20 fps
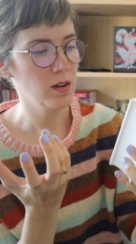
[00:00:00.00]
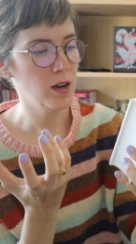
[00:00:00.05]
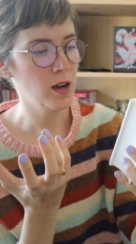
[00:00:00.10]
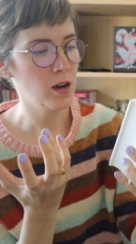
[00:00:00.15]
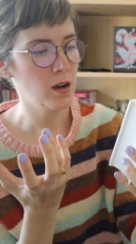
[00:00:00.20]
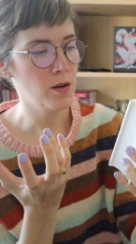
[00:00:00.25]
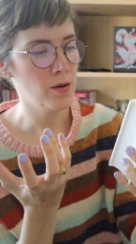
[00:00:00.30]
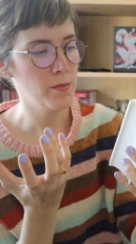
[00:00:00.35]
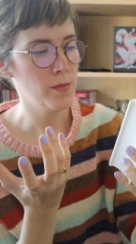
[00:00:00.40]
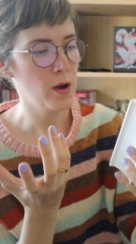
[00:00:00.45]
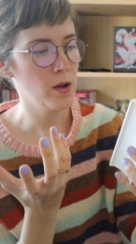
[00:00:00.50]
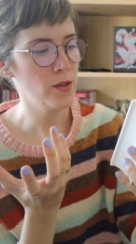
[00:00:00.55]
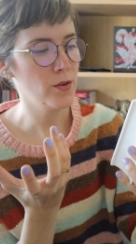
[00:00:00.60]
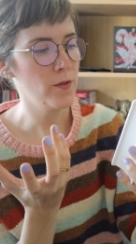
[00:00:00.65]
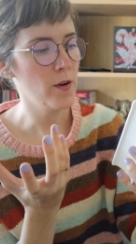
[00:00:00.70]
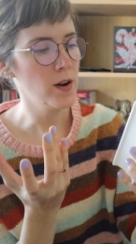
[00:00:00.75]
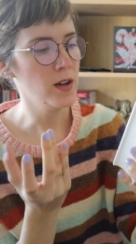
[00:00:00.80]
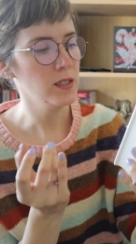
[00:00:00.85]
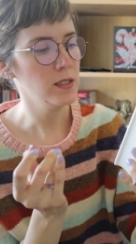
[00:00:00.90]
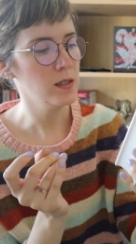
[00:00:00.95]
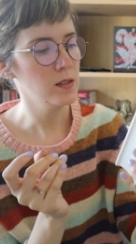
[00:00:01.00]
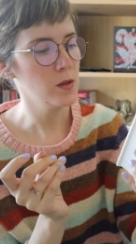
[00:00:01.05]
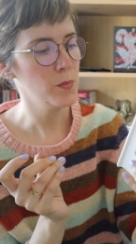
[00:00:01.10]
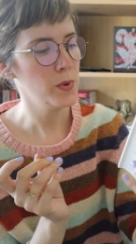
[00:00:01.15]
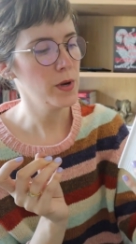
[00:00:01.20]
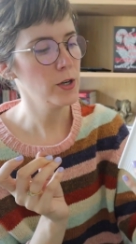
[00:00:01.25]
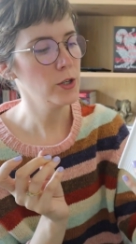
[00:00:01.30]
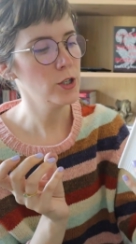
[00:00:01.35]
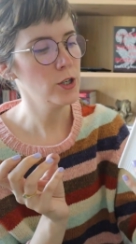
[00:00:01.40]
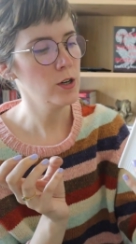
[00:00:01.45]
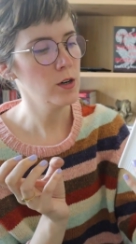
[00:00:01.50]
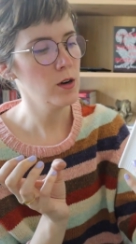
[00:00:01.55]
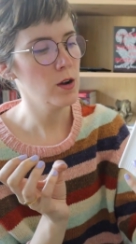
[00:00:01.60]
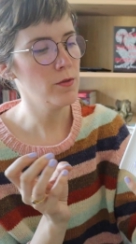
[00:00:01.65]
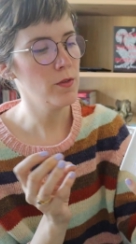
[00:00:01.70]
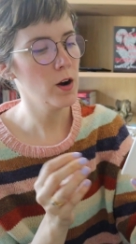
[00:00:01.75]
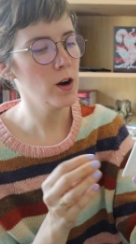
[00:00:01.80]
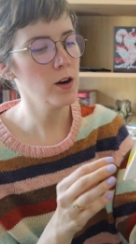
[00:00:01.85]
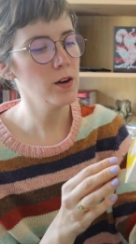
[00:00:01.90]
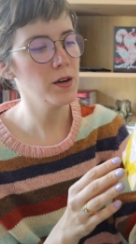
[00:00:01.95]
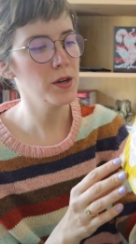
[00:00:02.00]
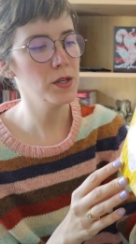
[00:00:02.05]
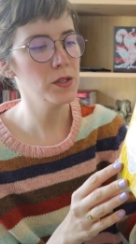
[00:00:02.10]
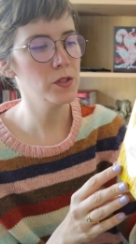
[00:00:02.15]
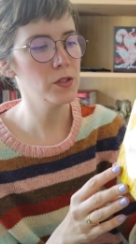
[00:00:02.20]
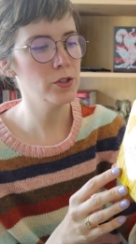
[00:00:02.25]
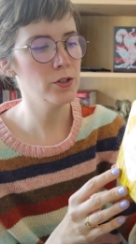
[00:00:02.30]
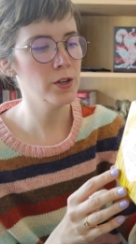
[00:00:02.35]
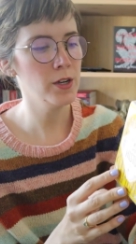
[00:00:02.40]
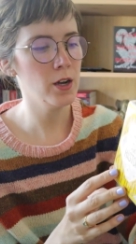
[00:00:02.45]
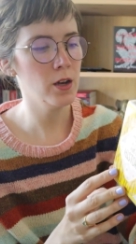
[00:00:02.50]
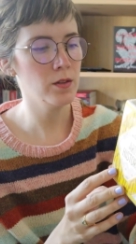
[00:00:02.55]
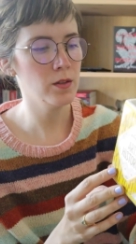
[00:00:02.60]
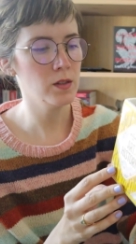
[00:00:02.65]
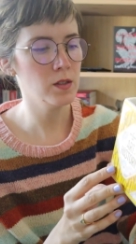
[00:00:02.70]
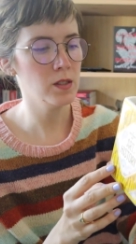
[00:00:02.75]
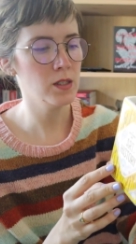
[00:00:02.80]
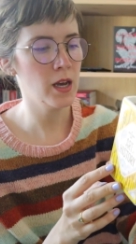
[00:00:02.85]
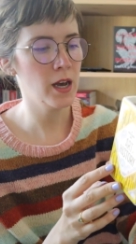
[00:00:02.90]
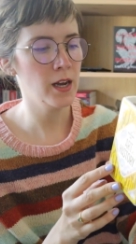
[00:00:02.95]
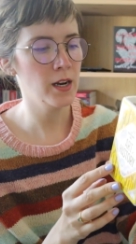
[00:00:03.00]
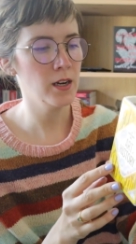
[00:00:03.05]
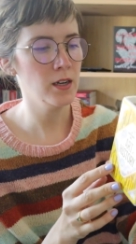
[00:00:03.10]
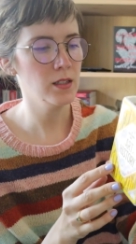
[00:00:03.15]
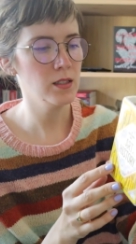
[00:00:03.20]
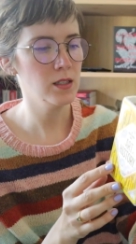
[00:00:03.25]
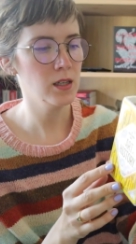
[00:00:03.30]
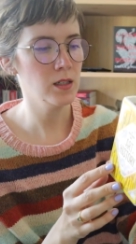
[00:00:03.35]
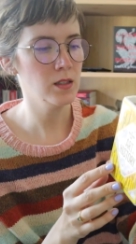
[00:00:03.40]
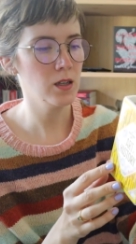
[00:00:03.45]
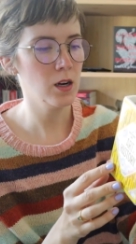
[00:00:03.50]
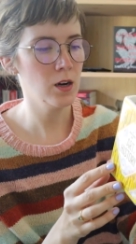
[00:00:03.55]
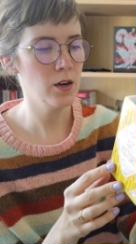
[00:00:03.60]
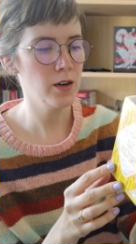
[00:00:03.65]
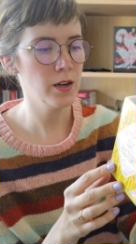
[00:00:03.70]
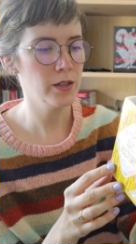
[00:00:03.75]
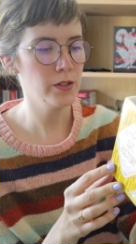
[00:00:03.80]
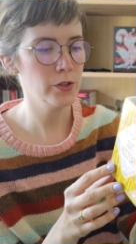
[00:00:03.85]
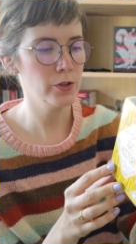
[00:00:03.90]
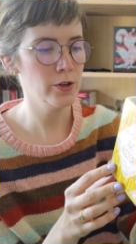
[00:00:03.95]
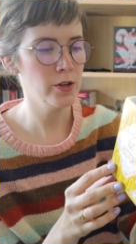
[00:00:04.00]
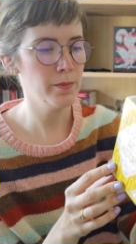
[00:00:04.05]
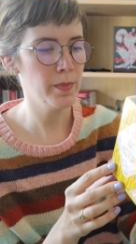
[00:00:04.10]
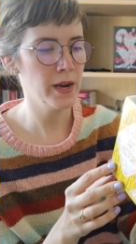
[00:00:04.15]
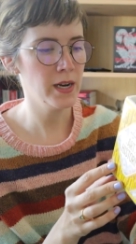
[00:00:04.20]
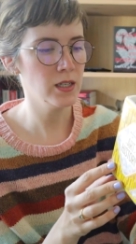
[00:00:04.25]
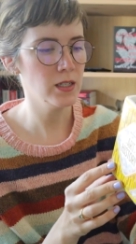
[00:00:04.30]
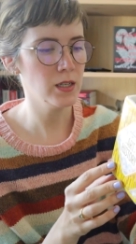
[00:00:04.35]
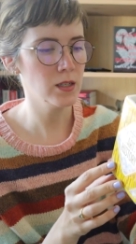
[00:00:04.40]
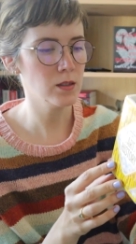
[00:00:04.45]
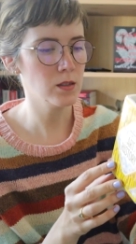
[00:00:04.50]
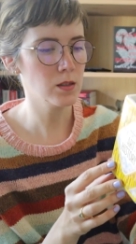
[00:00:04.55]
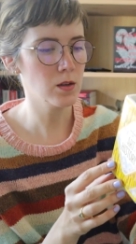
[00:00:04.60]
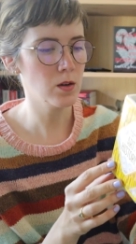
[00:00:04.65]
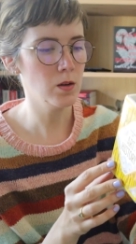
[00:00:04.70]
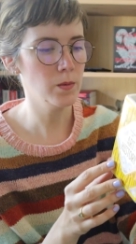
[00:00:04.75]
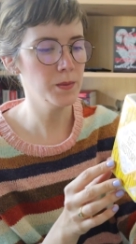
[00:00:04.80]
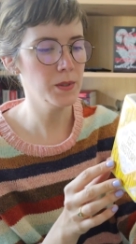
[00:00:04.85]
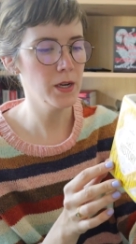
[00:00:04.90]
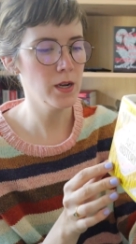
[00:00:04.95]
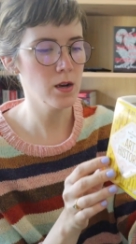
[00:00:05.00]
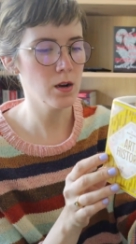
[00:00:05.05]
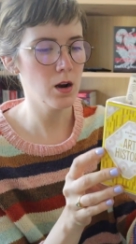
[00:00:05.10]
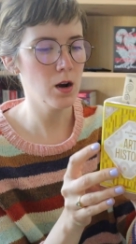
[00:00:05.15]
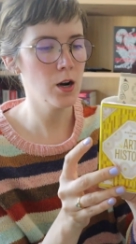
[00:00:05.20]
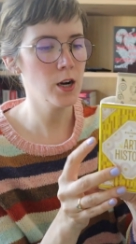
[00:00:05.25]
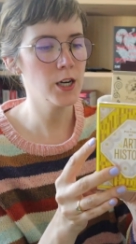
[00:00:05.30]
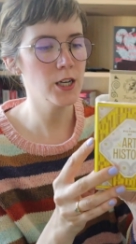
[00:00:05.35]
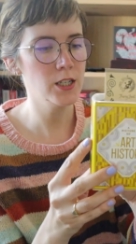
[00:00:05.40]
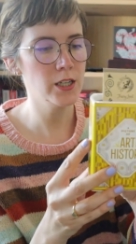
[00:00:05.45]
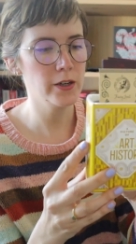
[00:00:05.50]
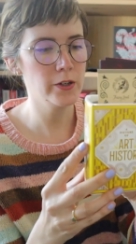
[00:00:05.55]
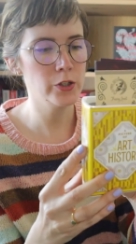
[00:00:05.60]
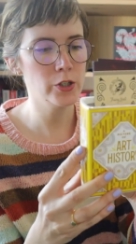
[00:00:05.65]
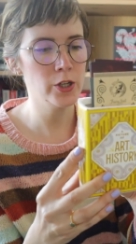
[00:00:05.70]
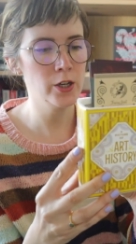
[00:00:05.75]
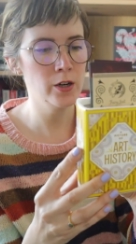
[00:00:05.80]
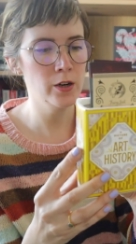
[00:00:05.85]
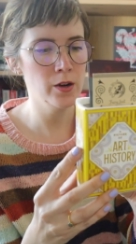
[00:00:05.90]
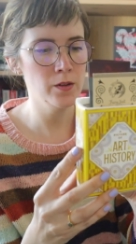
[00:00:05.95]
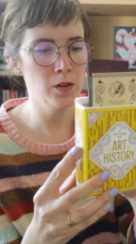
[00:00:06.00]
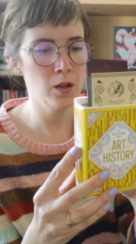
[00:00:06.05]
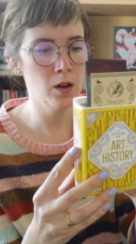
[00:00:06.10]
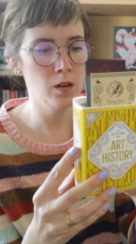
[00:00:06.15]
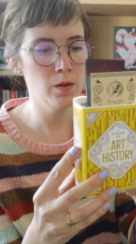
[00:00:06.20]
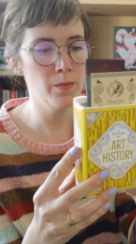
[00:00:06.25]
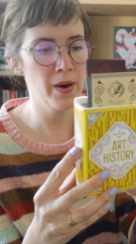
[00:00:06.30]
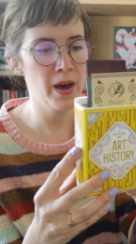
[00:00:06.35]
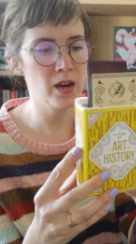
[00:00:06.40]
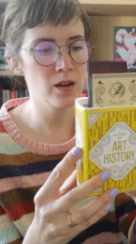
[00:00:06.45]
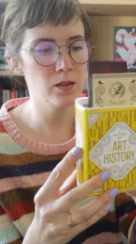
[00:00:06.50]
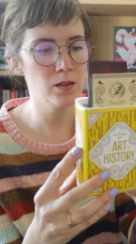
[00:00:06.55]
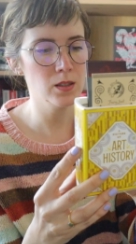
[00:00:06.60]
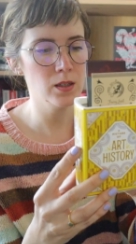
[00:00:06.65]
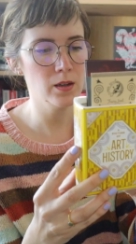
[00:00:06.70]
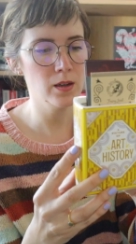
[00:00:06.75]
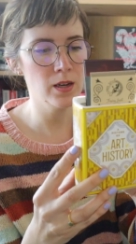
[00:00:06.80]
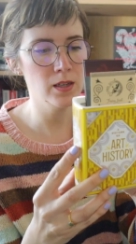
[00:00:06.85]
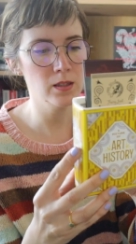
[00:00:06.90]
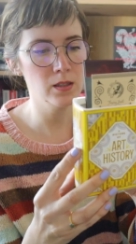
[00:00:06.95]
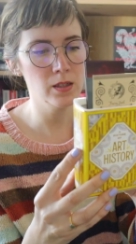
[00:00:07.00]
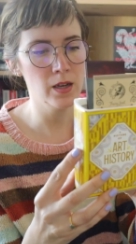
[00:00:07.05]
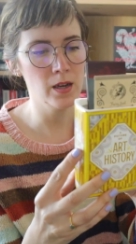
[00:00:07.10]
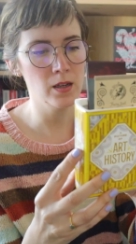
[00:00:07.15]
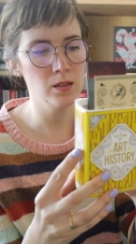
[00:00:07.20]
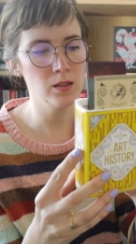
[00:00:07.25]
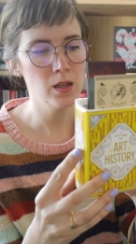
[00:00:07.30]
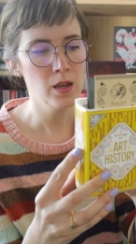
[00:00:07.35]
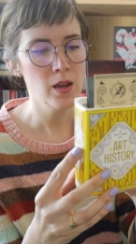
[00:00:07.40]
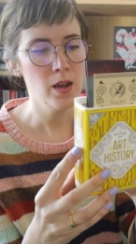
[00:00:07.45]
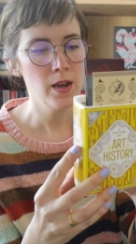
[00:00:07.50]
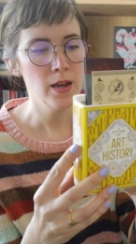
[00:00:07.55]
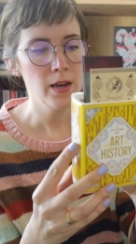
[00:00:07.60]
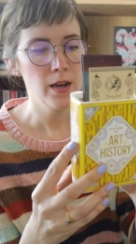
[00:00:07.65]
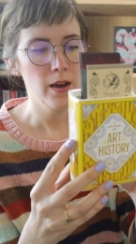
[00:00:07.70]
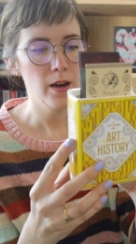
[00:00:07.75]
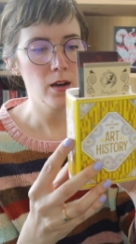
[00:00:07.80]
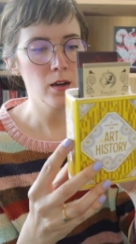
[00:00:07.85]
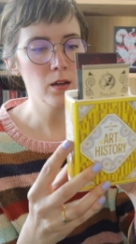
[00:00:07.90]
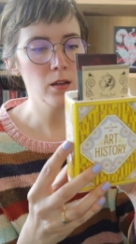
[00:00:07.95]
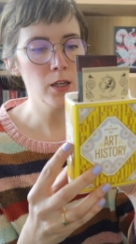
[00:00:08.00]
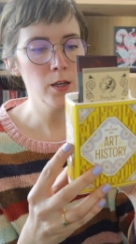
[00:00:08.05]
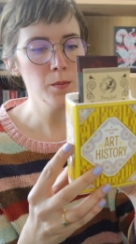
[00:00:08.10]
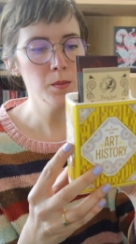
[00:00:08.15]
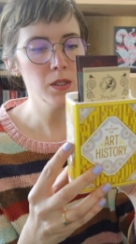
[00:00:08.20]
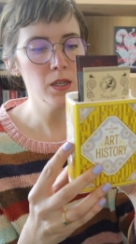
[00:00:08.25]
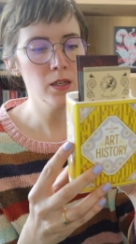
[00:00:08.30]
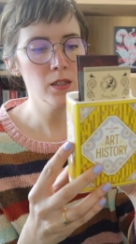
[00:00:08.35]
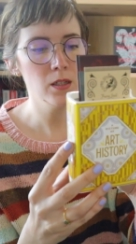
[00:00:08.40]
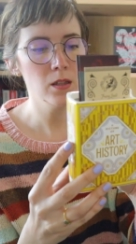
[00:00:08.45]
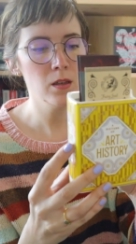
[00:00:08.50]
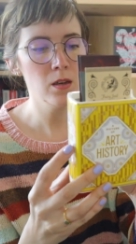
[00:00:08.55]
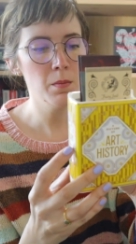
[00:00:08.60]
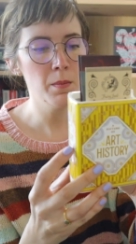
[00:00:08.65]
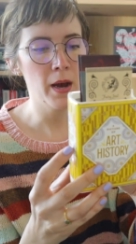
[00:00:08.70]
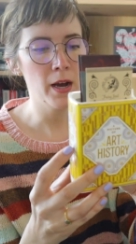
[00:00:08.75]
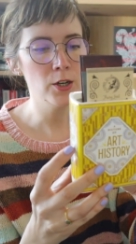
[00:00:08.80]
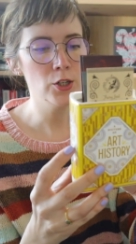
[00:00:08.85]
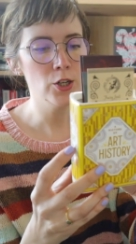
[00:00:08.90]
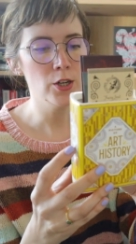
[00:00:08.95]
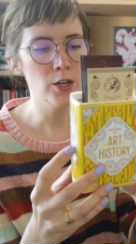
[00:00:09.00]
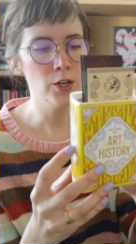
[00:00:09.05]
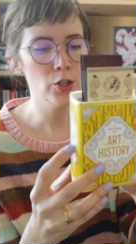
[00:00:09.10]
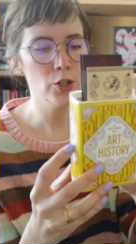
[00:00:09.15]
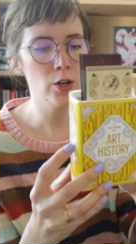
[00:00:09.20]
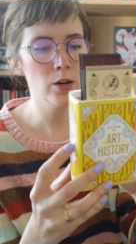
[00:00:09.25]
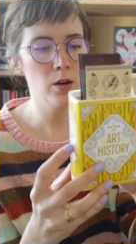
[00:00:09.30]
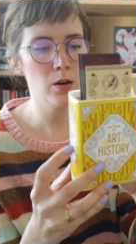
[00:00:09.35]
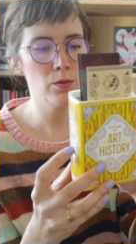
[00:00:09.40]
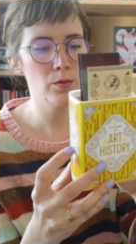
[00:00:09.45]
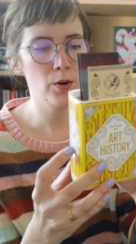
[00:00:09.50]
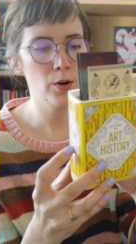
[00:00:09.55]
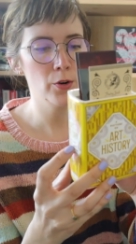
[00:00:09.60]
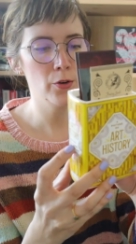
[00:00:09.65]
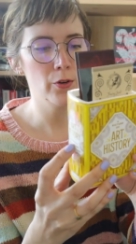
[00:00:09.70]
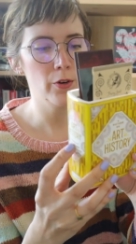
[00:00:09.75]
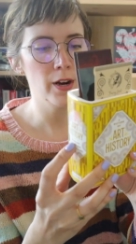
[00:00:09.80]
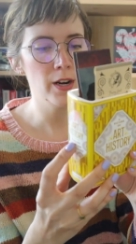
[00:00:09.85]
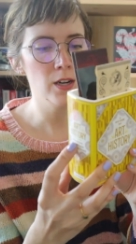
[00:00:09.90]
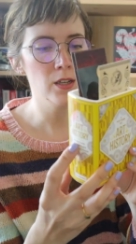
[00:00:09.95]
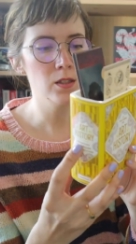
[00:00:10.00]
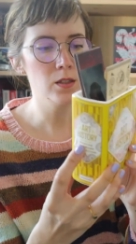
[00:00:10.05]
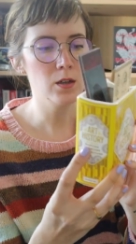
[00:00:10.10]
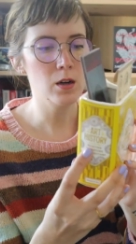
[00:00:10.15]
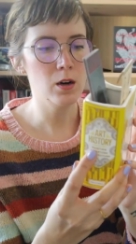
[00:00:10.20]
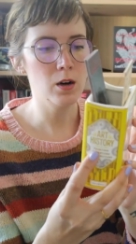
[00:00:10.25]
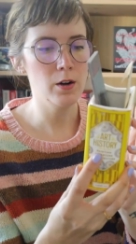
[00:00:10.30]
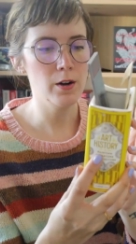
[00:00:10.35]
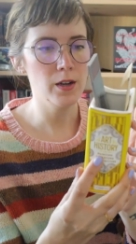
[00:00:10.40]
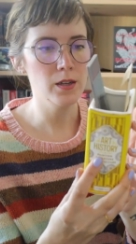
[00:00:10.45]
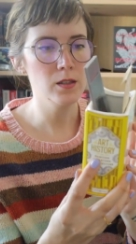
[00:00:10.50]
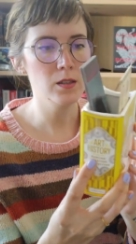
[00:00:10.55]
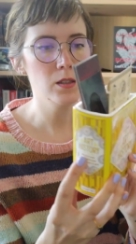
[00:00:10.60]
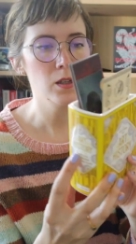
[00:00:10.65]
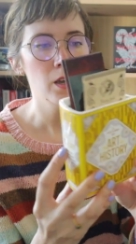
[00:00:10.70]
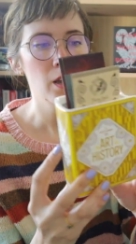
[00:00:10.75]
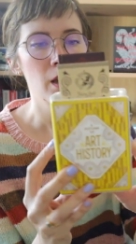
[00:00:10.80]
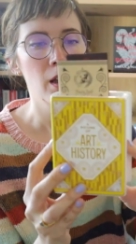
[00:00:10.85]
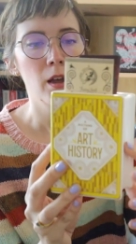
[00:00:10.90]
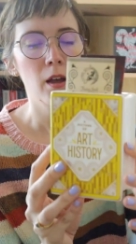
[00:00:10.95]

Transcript: On the front it says a picture of art history. On the side it says art history, painting, sculpting, architecture. And then on the back it says a glimpse into the imagination of our greatest artists.